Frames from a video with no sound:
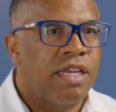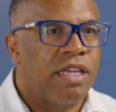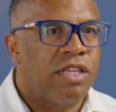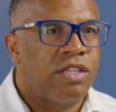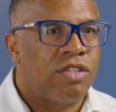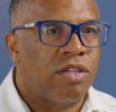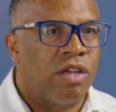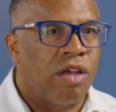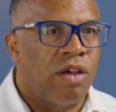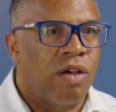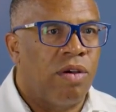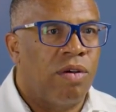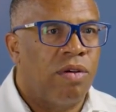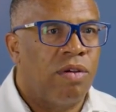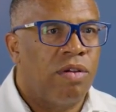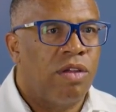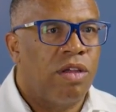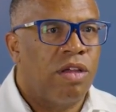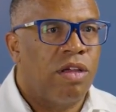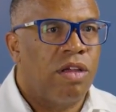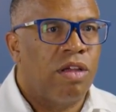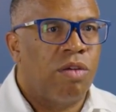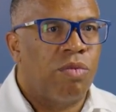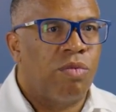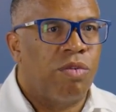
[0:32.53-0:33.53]
So
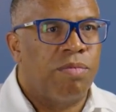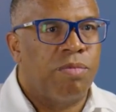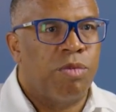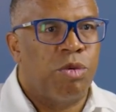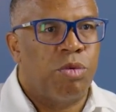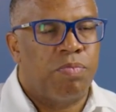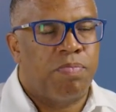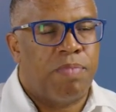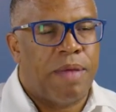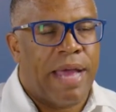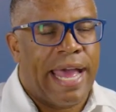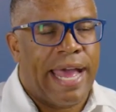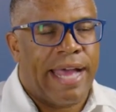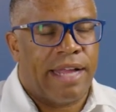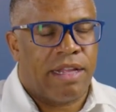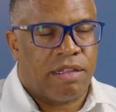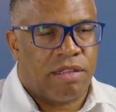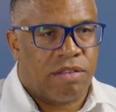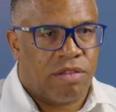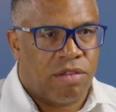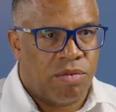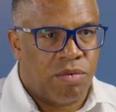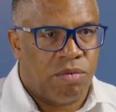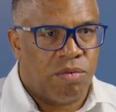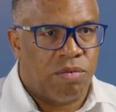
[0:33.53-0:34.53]
we moved back
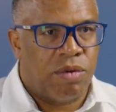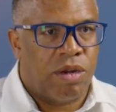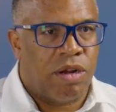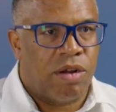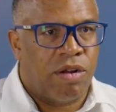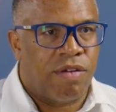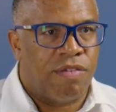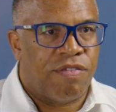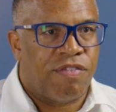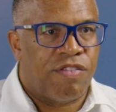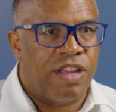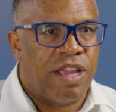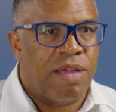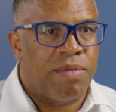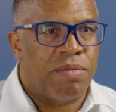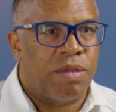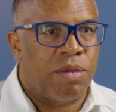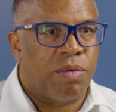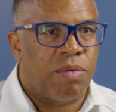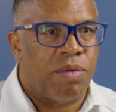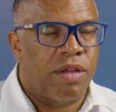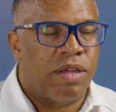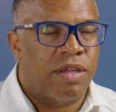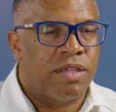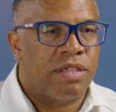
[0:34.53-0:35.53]
to where her family
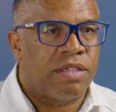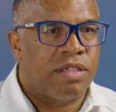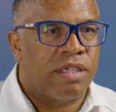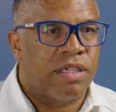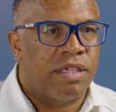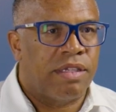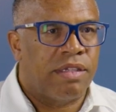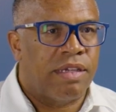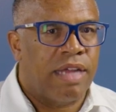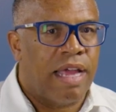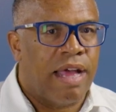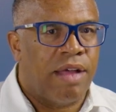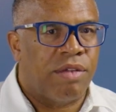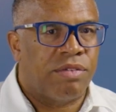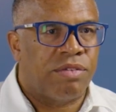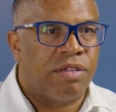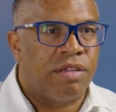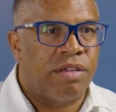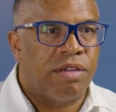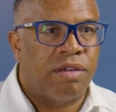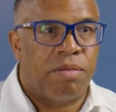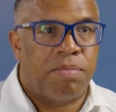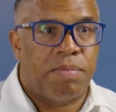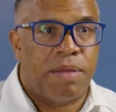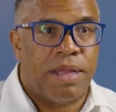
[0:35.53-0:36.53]
was in
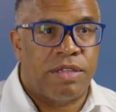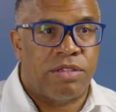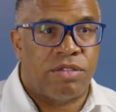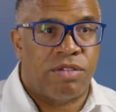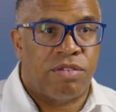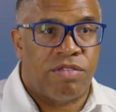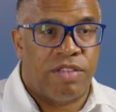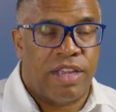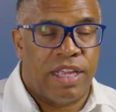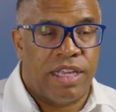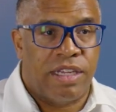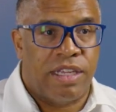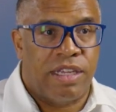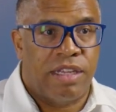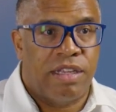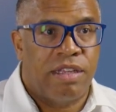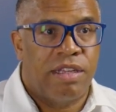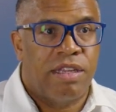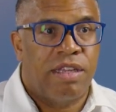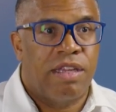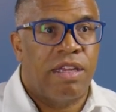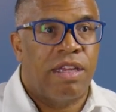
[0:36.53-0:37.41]
Altoona, Pennsylvania,